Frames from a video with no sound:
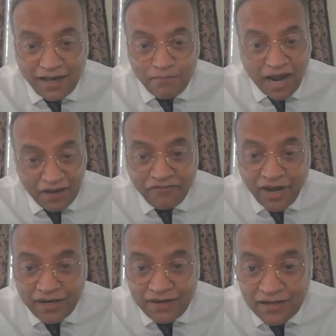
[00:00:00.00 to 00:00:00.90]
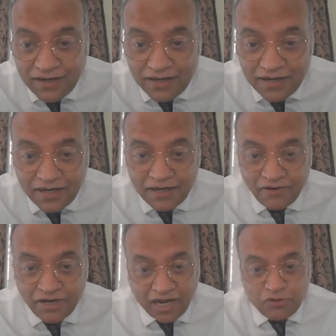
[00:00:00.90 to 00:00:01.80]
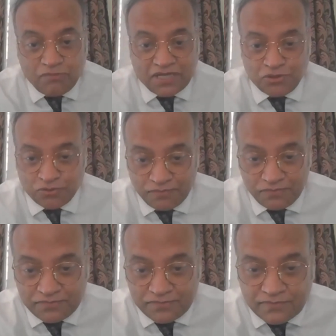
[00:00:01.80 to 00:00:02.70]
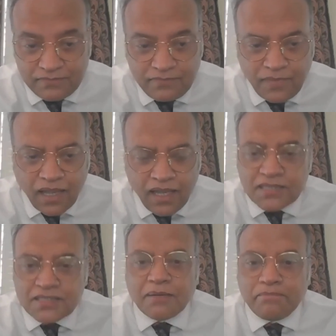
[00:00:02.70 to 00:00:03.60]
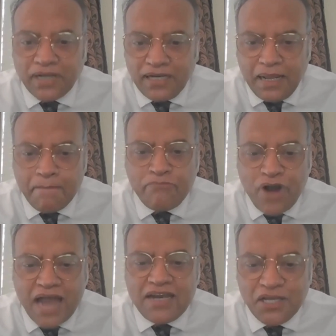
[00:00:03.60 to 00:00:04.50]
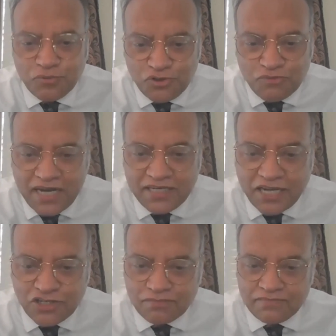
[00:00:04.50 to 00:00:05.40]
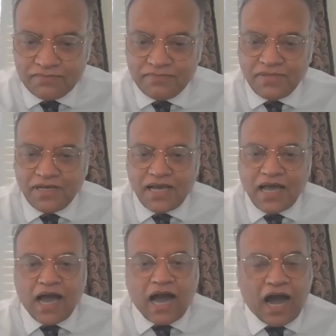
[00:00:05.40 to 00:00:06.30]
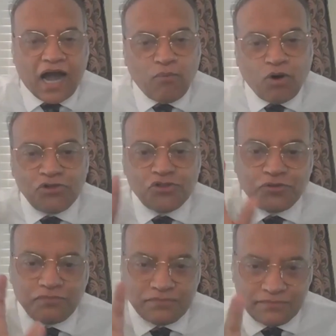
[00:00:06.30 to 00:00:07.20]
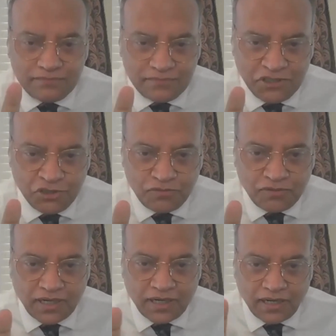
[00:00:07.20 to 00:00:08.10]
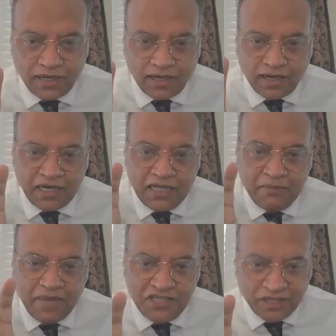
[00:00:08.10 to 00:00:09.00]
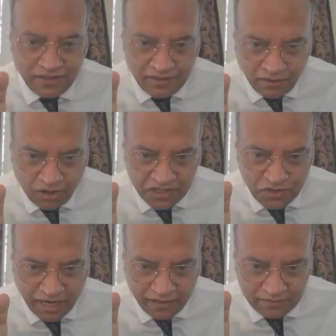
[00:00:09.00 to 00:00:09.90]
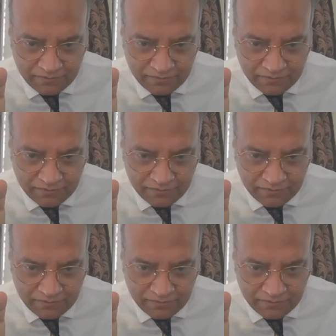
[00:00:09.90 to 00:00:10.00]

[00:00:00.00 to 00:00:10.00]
My friend, Ricardo Matthieu, is completely brand new to meditation. I want to do an imaging on his brain.